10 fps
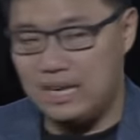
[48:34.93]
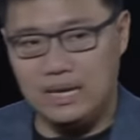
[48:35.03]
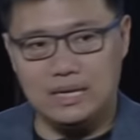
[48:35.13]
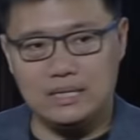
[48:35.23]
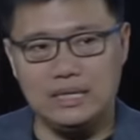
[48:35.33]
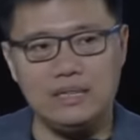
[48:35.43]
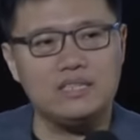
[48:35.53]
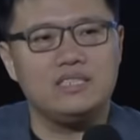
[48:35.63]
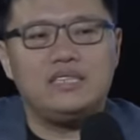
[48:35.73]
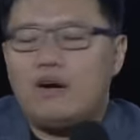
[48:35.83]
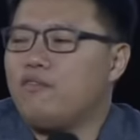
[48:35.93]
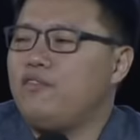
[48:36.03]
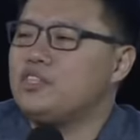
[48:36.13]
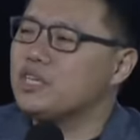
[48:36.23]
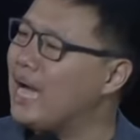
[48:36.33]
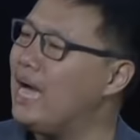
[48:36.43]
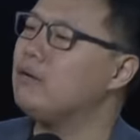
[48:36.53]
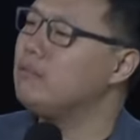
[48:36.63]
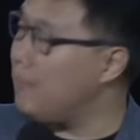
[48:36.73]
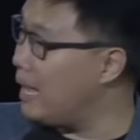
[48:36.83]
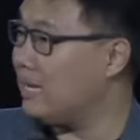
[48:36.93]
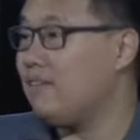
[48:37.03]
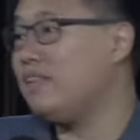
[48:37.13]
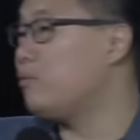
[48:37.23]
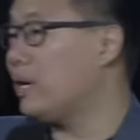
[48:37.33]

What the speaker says: See, the selfish carnal man, even if we